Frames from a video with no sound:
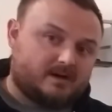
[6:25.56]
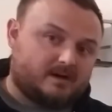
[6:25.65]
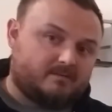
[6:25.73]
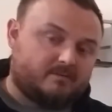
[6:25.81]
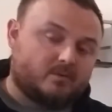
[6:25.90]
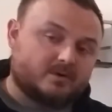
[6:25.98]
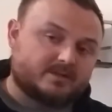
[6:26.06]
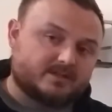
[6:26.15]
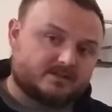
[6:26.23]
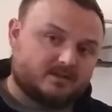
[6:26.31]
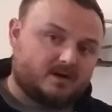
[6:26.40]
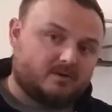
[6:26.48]
force
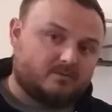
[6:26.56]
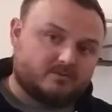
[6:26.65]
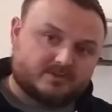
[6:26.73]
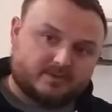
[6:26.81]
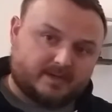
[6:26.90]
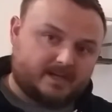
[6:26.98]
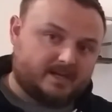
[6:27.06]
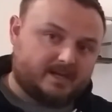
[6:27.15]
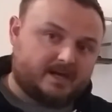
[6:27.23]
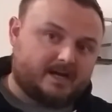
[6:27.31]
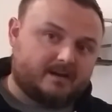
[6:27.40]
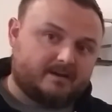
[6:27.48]
is low, so again,
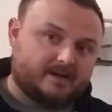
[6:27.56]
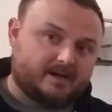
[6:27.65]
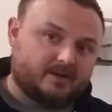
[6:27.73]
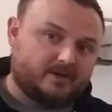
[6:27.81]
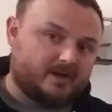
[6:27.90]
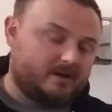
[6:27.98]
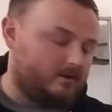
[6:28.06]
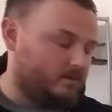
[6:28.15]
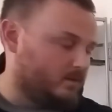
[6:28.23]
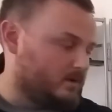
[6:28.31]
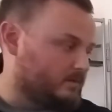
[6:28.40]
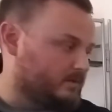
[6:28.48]
not a good area to
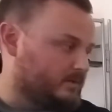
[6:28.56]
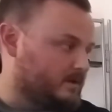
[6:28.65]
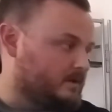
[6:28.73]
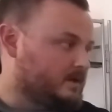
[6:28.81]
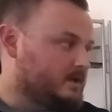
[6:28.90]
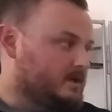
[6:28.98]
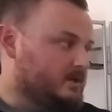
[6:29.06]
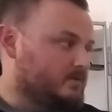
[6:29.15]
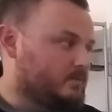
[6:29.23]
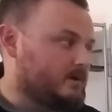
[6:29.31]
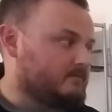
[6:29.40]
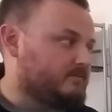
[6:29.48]
work within. You'd
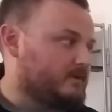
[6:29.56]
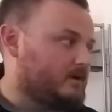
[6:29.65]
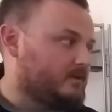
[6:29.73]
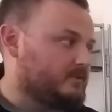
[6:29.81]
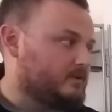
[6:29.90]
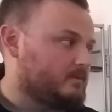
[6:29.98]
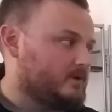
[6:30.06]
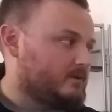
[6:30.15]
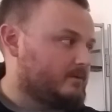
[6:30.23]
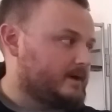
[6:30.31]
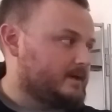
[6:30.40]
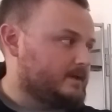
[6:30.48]
want to fall somewhere
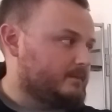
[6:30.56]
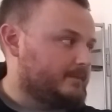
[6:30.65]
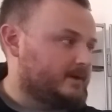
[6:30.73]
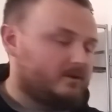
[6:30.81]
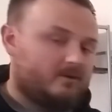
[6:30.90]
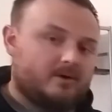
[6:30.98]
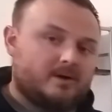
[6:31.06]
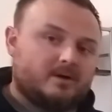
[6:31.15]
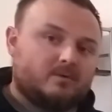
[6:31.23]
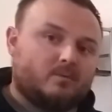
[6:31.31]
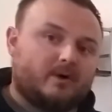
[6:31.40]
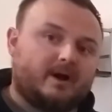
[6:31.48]
right in the middle,
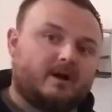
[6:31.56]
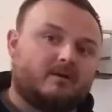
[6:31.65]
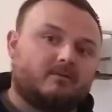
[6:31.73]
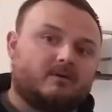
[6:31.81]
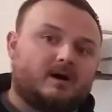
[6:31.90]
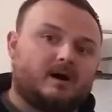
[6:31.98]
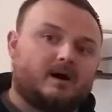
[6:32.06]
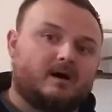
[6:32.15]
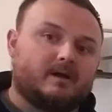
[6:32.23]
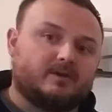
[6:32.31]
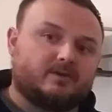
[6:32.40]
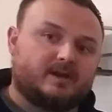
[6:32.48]
where
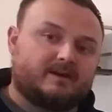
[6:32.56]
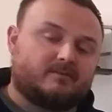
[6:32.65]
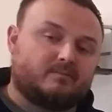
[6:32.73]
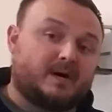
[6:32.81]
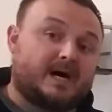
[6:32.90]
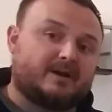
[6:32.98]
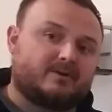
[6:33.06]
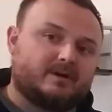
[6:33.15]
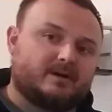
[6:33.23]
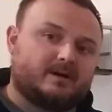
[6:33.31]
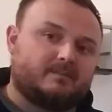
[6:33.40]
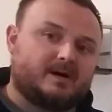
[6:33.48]
you can have a
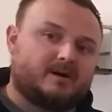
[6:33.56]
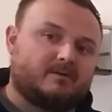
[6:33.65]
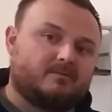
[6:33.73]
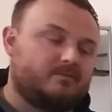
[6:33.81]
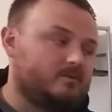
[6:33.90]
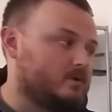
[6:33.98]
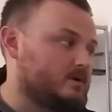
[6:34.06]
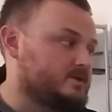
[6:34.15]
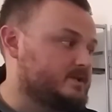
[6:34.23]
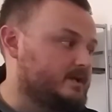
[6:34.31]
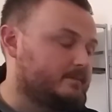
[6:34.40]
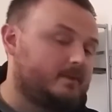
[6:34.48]
moderate amount of
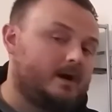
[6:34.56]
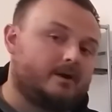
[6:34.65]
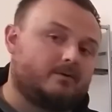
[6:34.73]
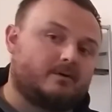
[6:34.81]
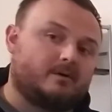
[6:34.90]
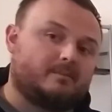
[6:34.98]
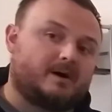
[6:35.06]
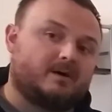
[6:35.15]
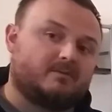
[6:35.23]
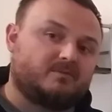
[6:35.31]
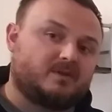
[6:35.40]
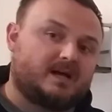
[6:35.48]
force and a moderate amount
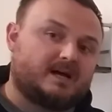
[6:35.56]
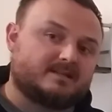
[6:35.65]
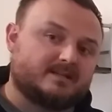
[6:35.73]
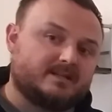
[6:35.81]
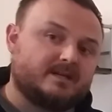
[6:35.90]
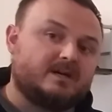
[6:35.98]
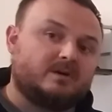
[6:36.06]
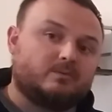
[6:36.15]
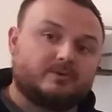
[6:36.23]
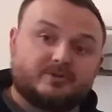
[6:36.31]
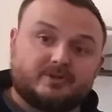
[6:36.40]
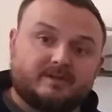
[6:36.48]
of velocity,
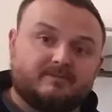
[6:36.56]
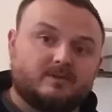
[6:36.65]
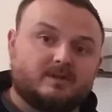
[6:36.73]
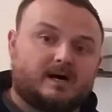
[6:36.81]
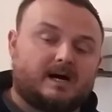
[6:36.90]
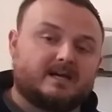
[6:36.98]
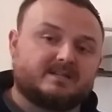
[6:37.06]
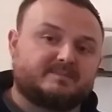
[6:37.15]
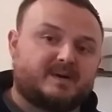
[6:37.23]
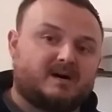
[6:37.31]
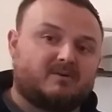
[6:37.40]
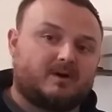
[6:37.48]
which would give you the highest
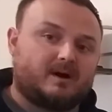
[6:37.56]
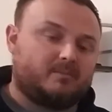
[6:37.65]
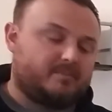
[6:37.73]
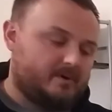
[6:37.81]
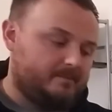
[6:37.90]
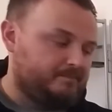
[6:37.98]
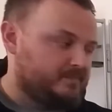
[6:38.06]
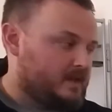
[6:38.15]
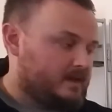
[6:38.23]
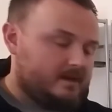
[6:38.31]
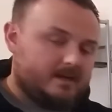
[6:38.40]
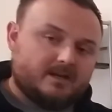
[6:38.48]
power output.
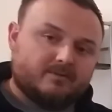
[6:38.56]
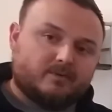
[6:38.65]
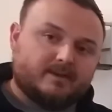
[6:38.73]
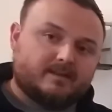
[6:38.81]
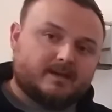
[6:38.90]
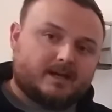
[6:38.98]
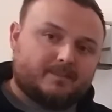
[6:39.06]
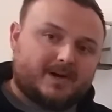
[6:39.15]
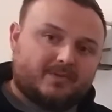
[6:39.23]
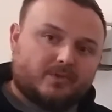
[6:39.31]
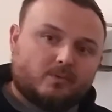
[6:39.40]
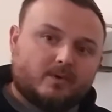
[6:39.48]
And if we think
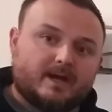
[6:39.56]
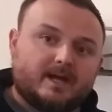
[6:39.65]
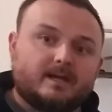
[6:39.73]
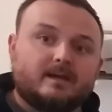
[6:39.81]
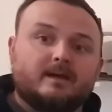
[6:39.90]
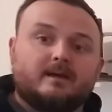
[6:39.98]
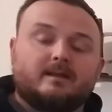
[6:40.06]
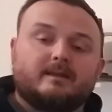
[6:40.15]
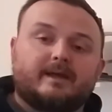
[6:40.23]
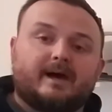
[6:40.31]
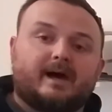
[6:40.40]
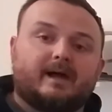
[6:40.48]
about the way
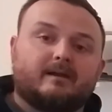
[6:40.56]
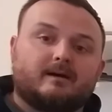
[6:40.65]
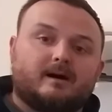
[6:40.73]
that